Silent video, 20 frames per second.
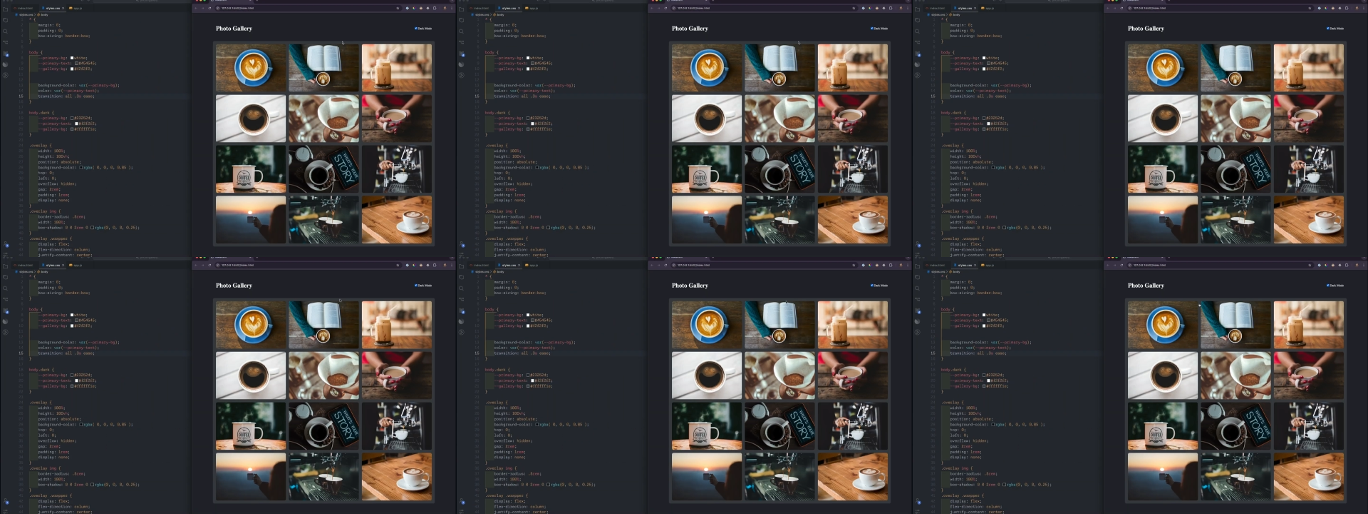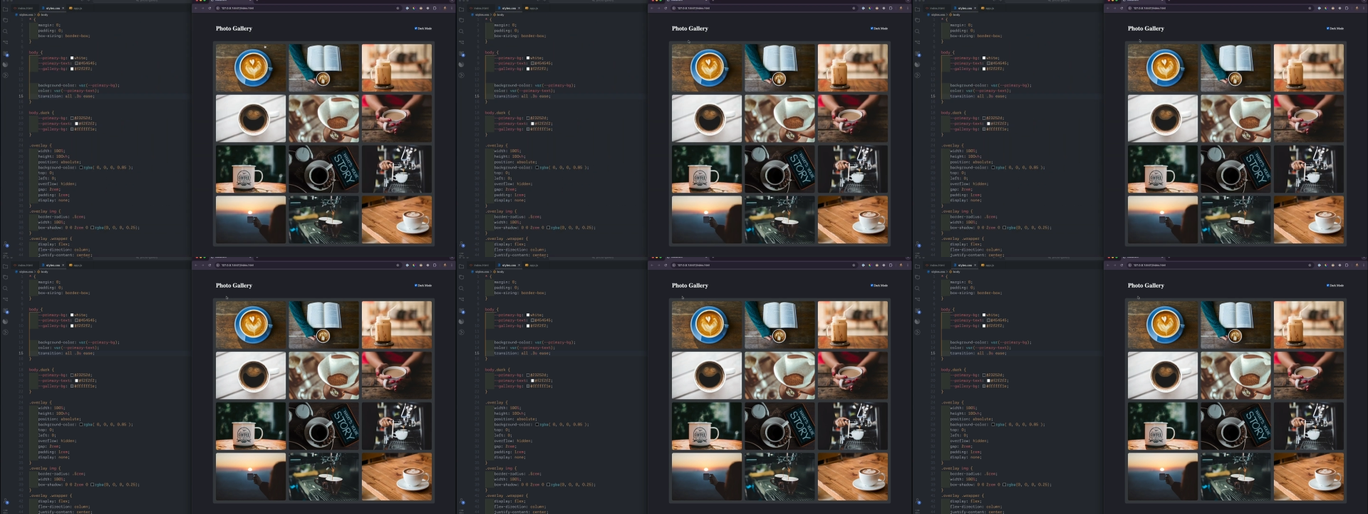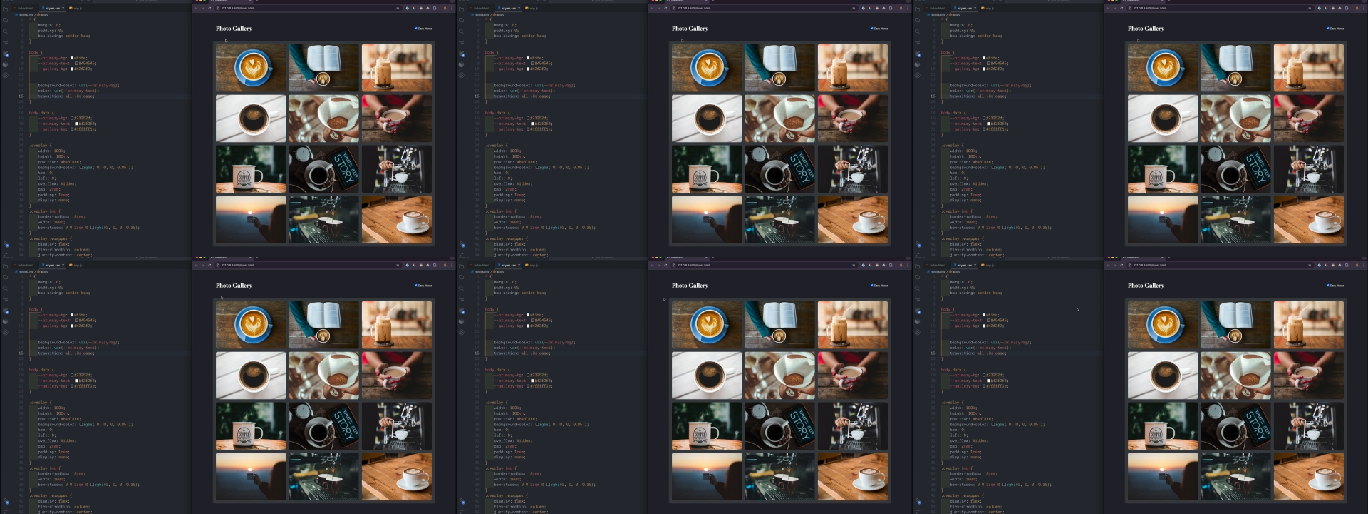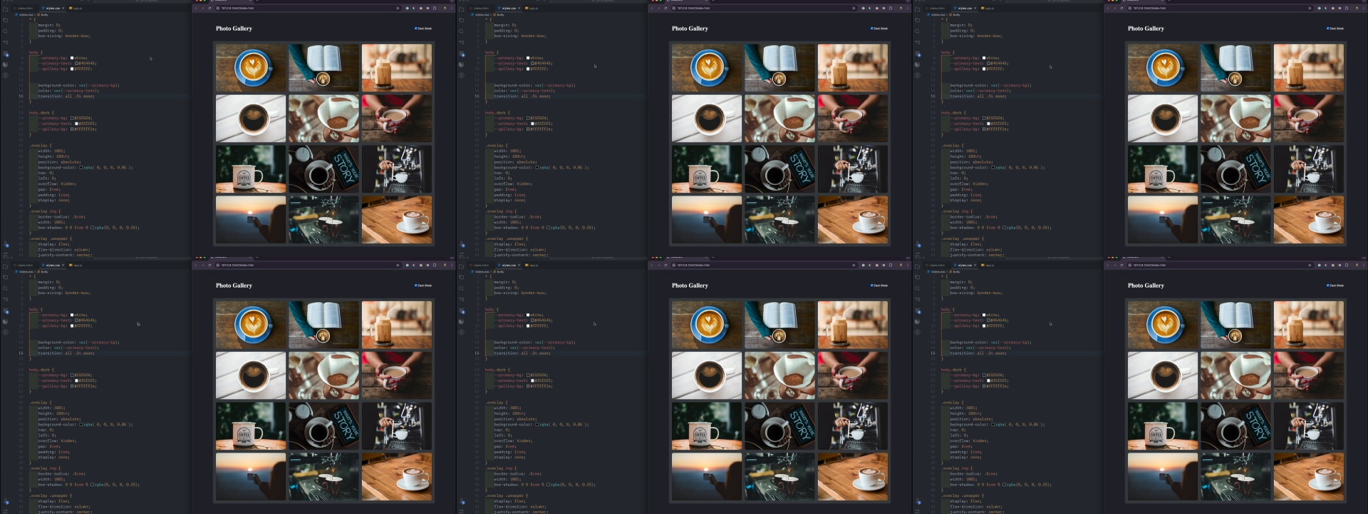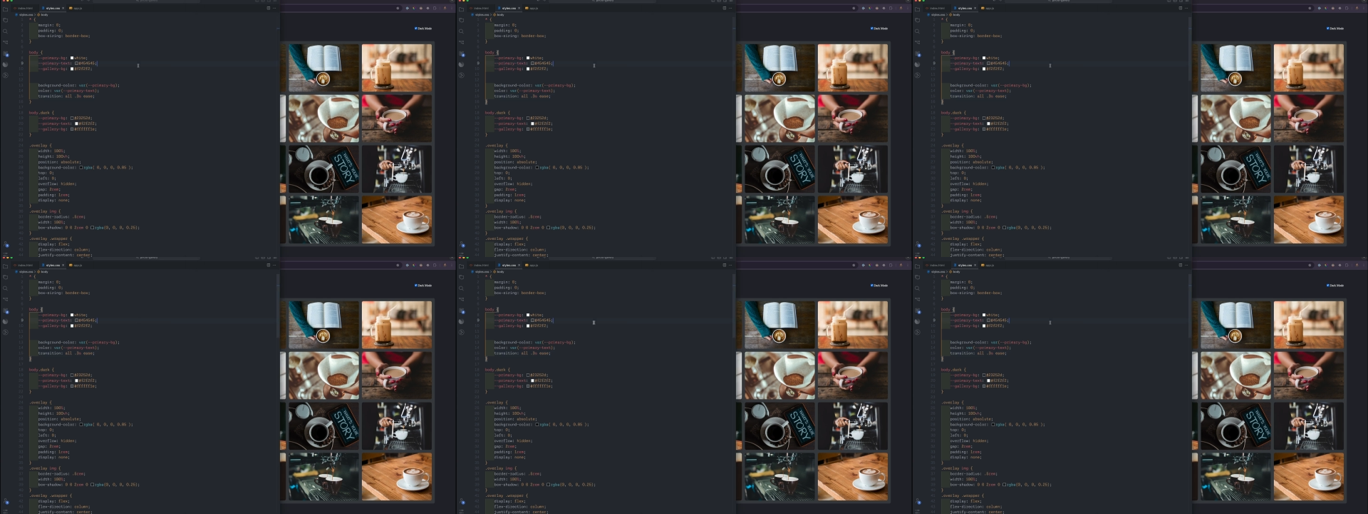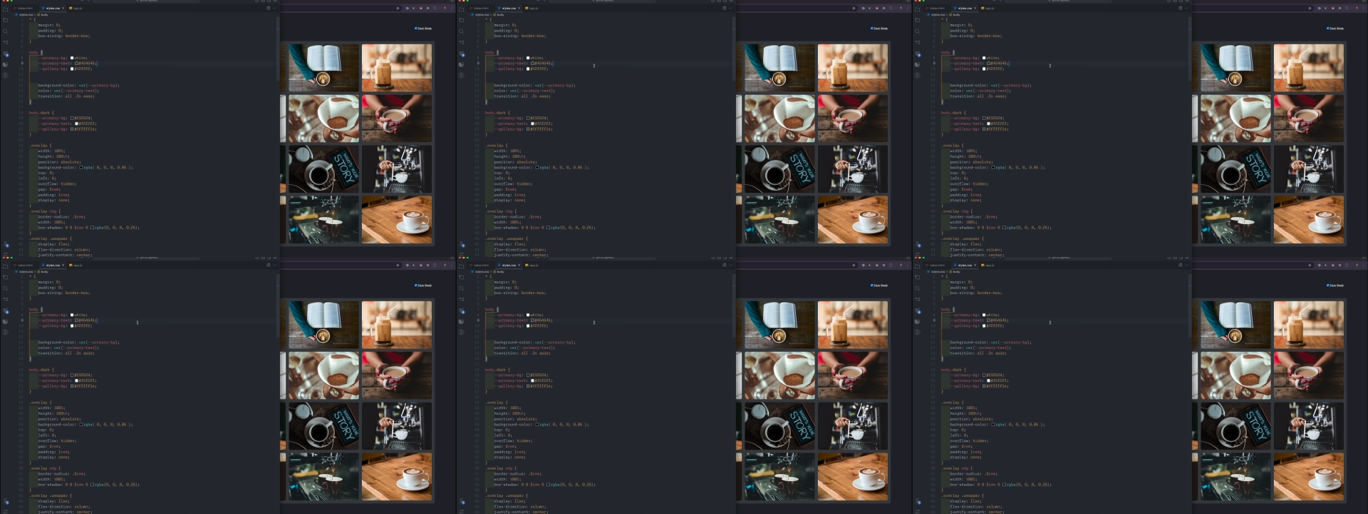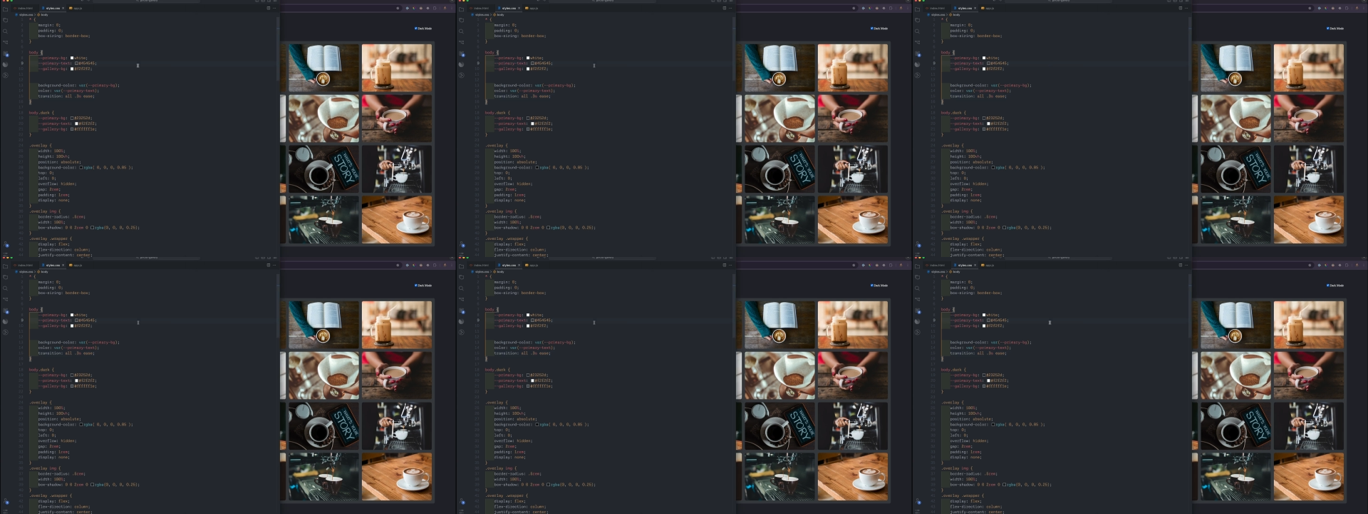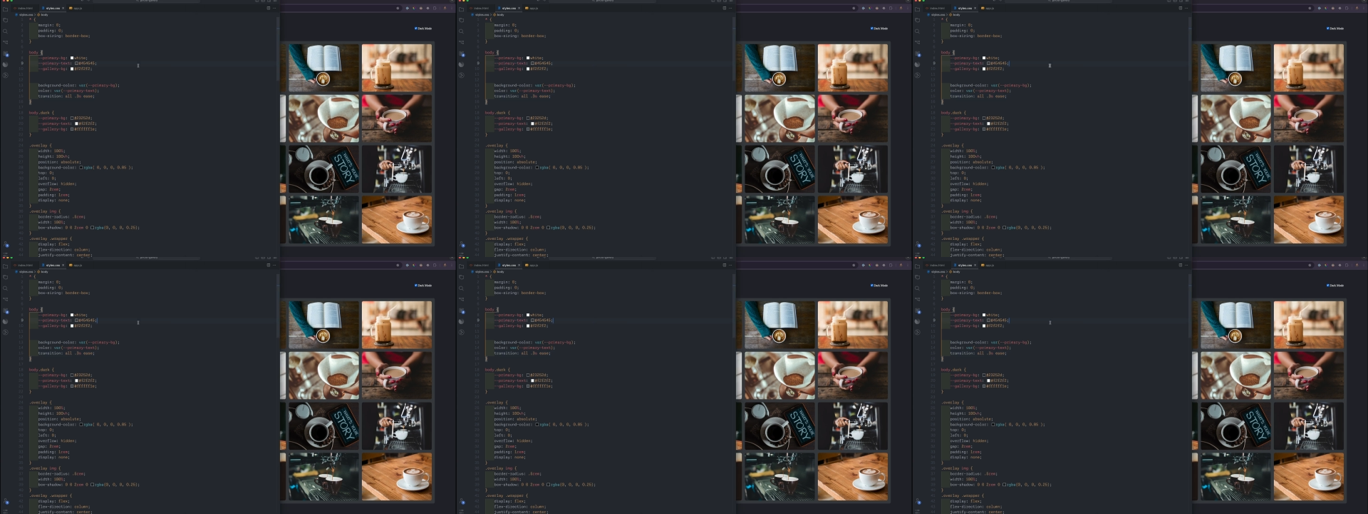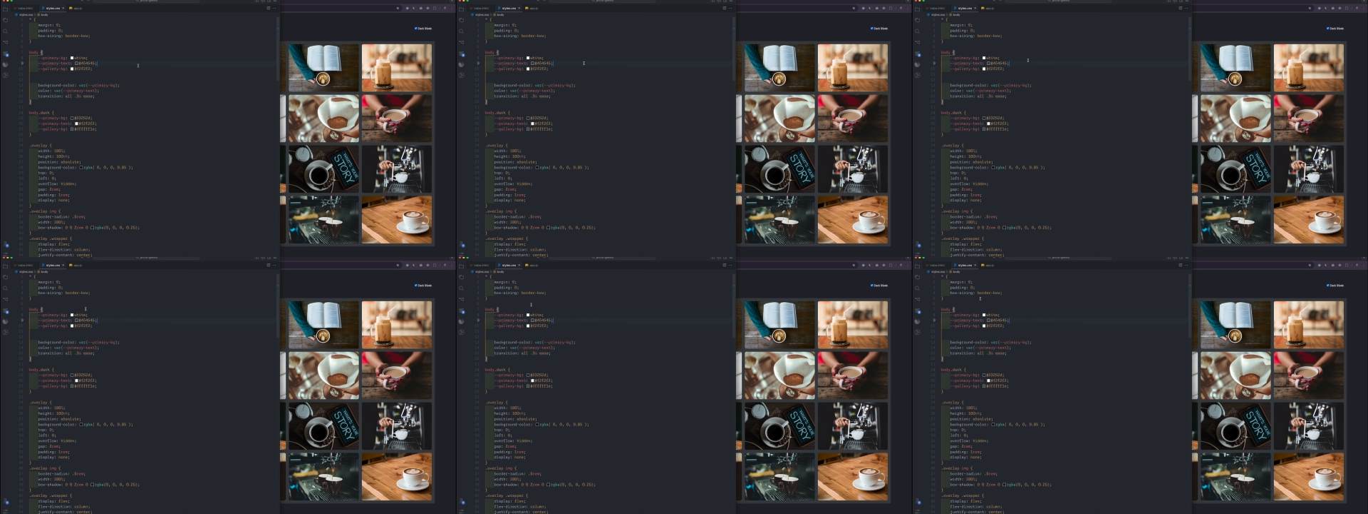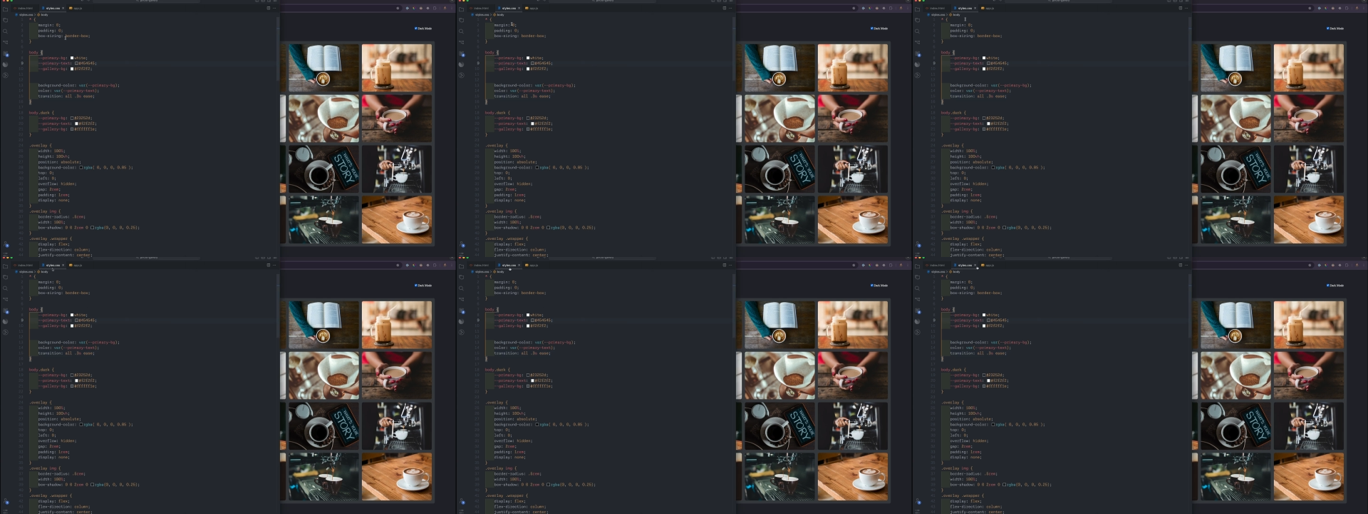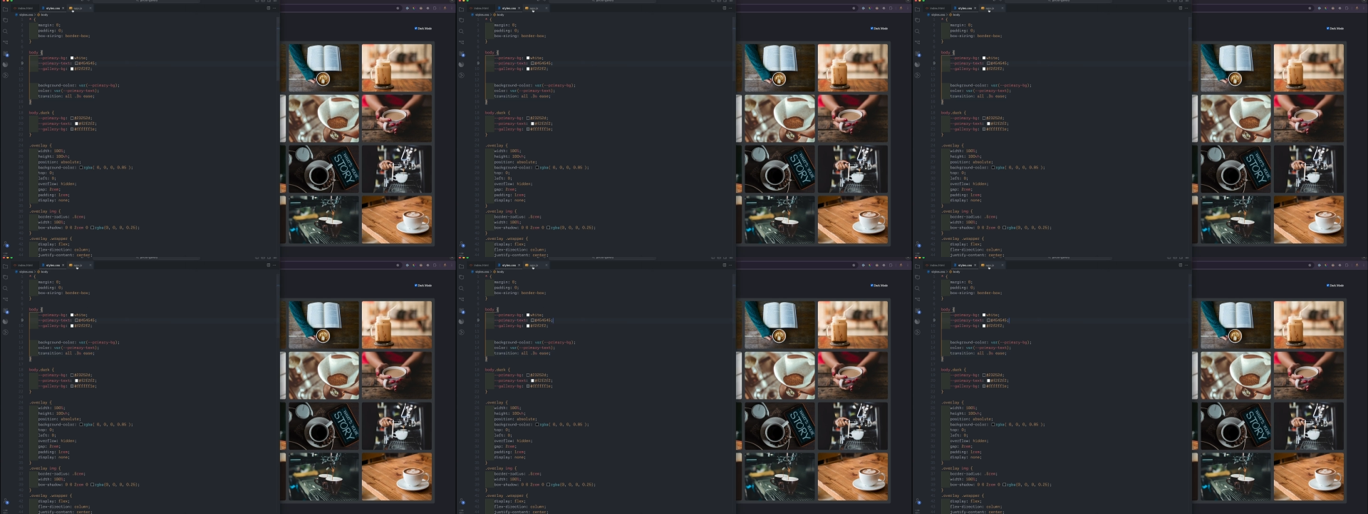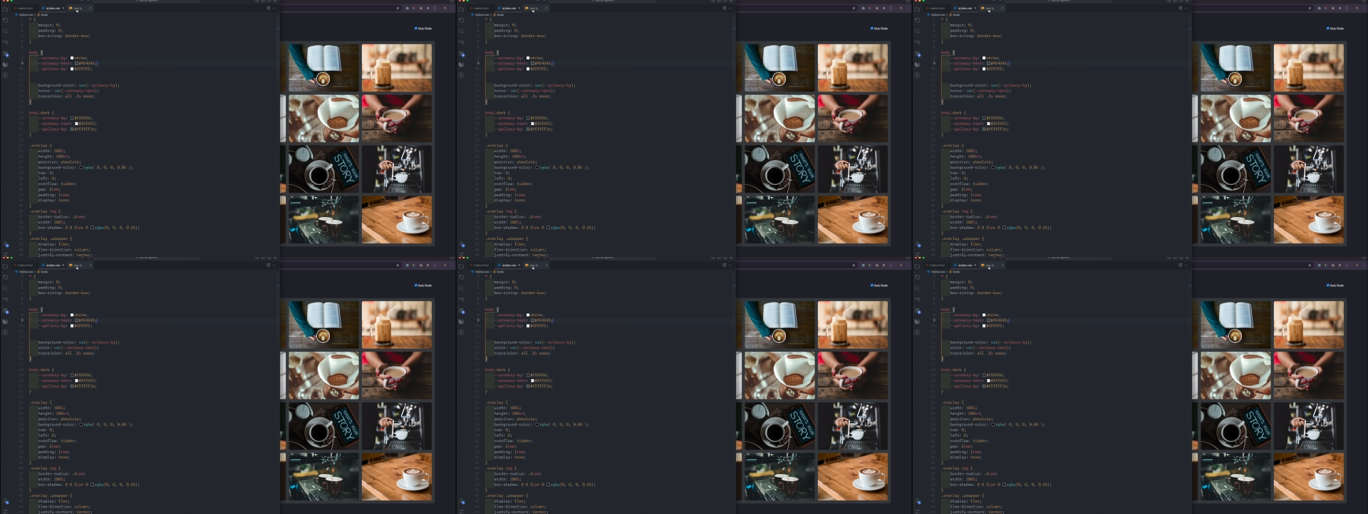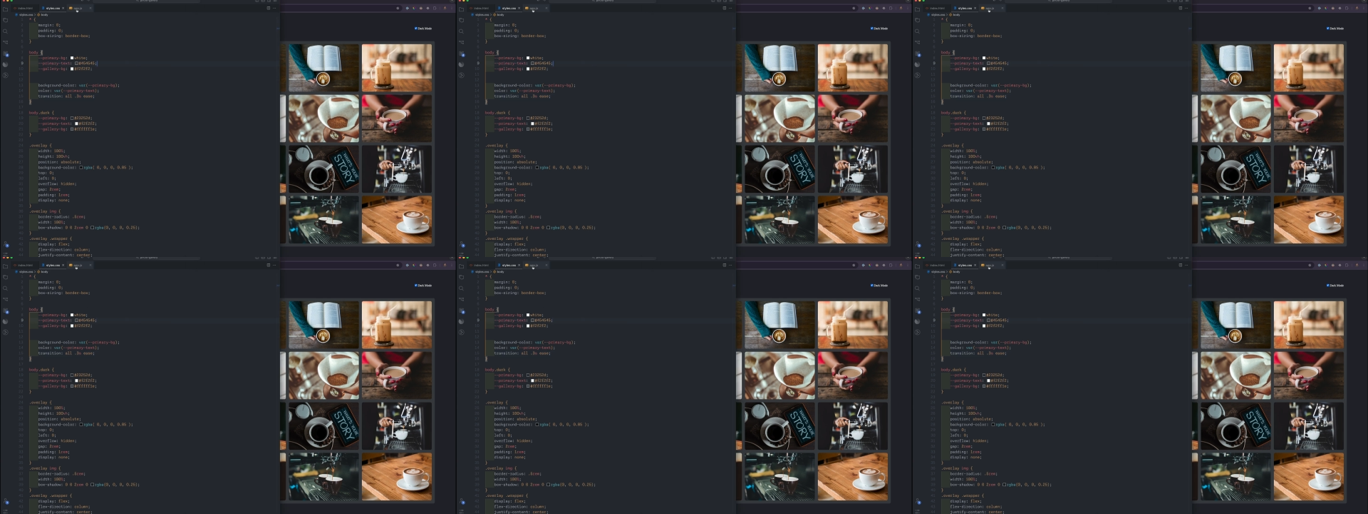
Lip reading: (no speaker visible)